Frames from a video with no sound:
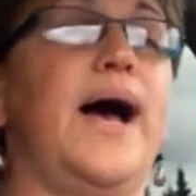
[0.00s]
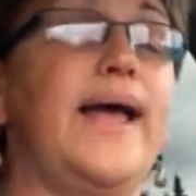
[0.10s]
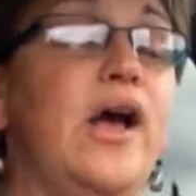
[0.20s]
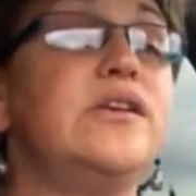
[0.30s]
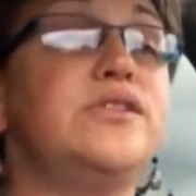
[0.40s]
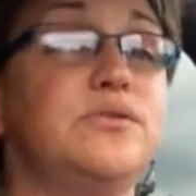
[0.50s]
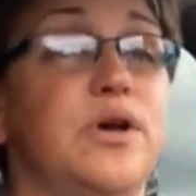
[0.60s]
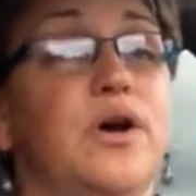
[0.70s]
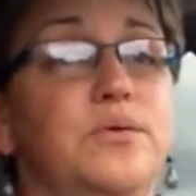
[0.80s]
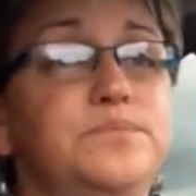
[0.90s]
I also
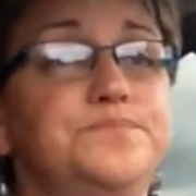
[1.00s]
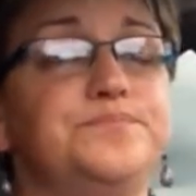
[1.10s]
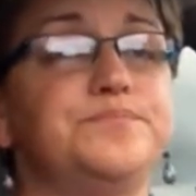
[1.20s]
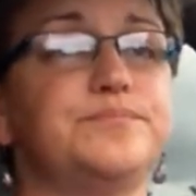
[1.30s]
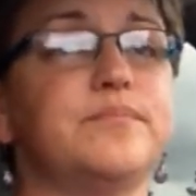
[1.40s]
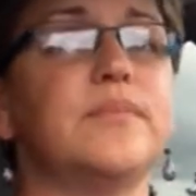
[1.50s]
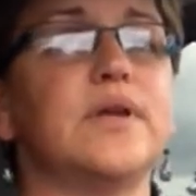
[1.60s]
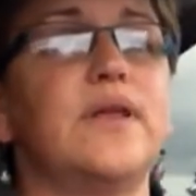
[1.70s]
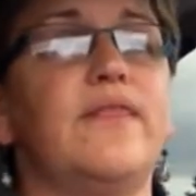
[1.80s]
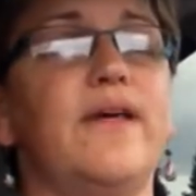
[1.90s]
know
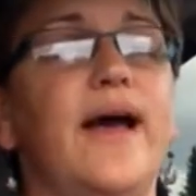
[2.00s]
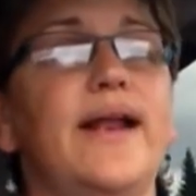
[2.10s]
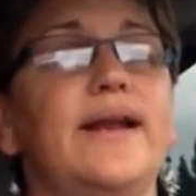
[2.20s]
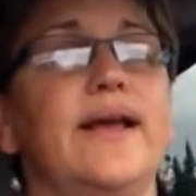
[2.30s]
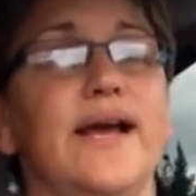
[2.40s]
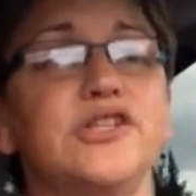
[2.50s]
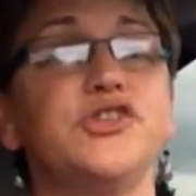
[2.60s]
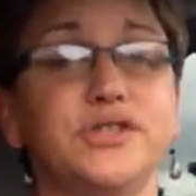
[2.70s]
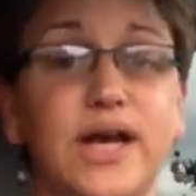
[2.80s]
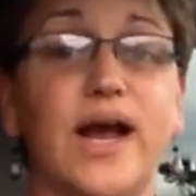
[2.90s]
that
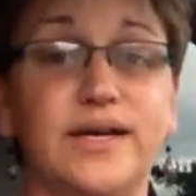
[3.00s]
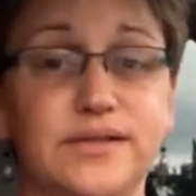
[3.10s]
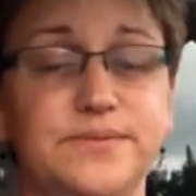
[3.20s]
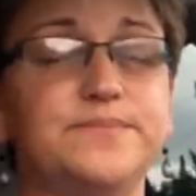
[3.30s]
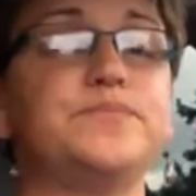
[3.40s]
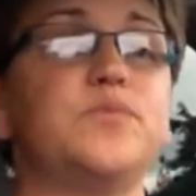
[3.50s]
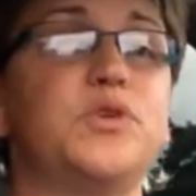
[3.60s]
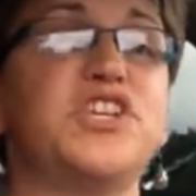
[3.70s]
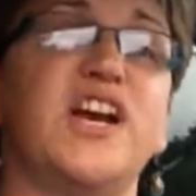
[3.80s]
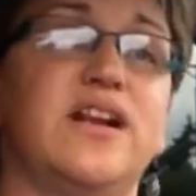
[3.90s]
exercise,
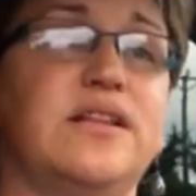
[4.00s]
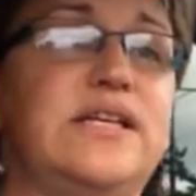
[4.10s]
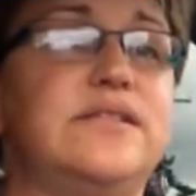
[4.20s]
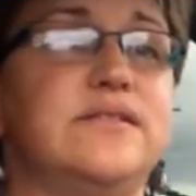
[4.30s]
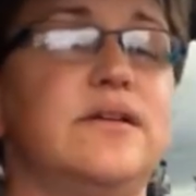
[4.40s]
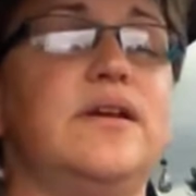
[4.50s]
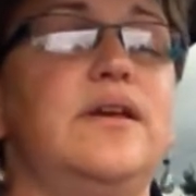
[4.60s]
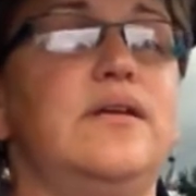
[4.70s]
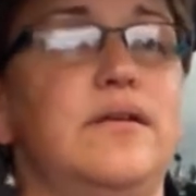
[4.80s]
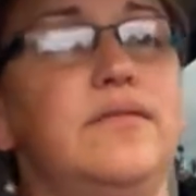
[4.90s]
which kind of leads
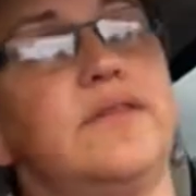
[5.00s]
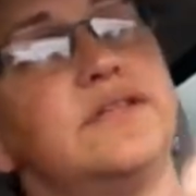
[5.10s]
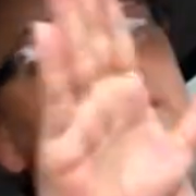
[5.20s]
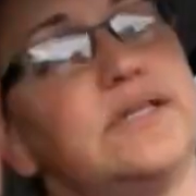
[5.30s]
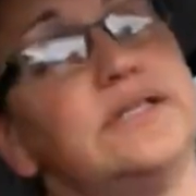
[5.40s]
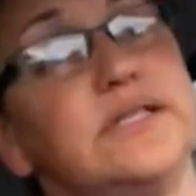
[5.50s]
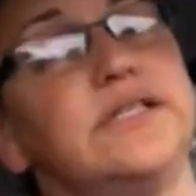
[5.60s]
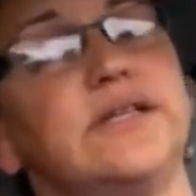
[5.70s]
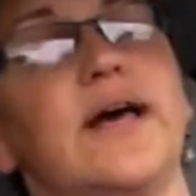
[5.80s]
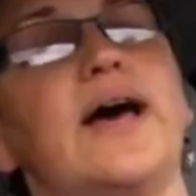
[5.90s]

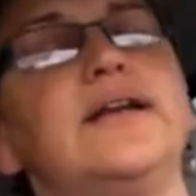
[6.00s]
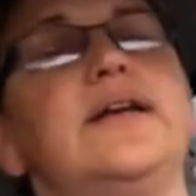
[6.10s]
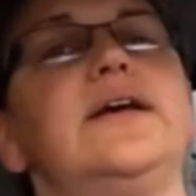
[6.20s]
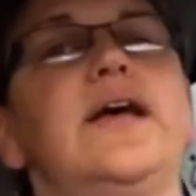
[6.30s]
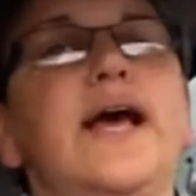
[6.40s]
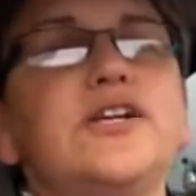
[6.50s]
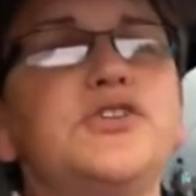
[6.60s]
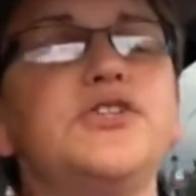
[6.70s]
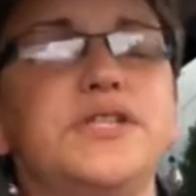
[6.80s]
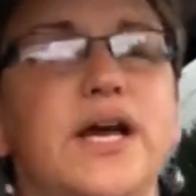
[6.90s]
into that,
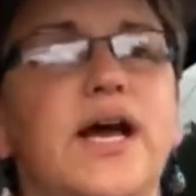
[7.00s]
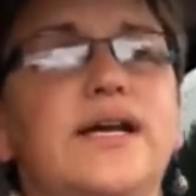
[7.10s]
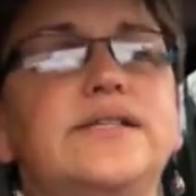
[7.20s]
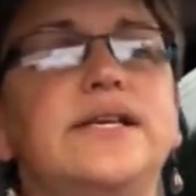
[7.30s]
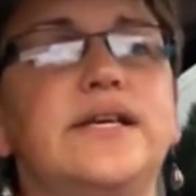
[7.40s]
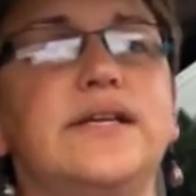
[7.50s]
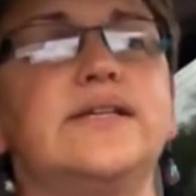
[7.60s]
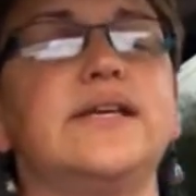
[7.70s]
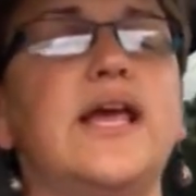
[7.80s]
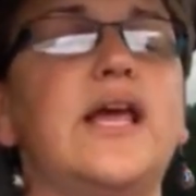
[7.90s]
exercise
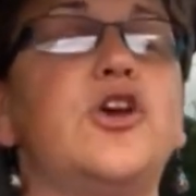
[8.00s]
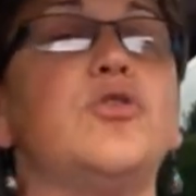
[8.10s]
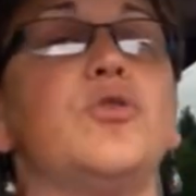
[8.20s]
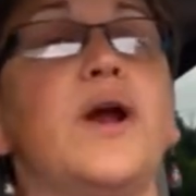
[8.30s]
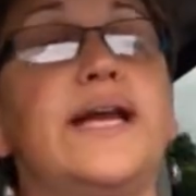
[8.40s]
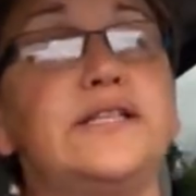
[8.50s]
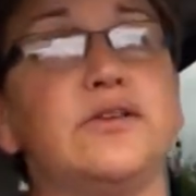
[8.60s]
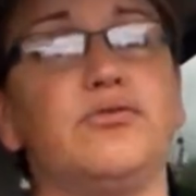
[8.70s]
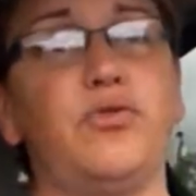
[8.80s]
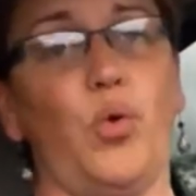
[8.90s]
is a great
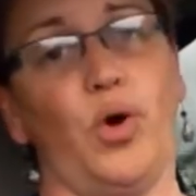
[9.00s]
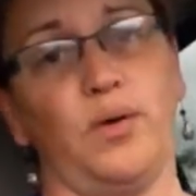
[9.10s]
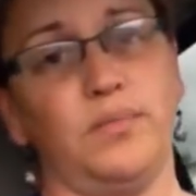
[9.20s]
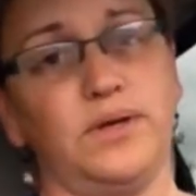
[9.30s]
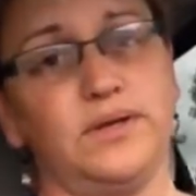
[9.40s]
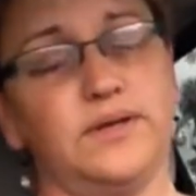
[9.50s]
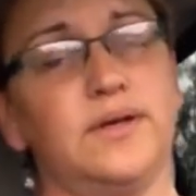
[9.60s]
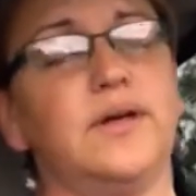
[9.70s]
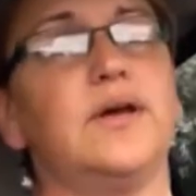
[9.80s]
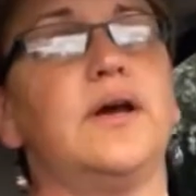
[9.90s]
form
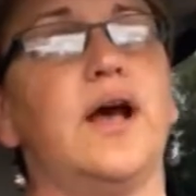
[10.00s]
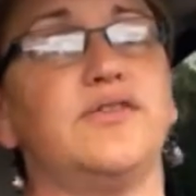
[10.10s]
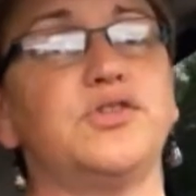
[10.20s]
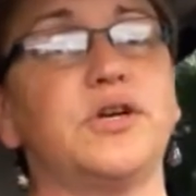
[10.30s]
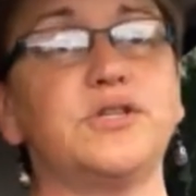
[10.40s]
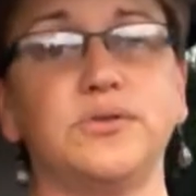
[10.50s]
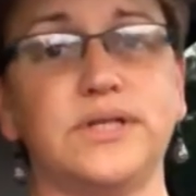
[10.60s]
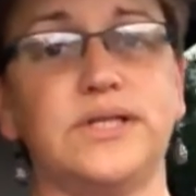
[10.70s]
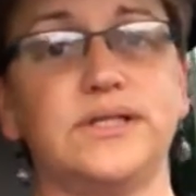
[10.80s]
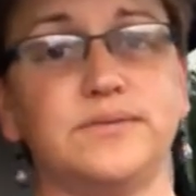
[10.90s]
of stress
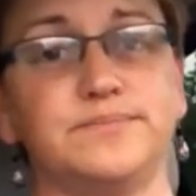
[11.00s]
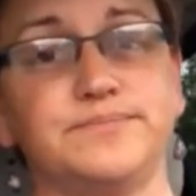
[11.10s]
release.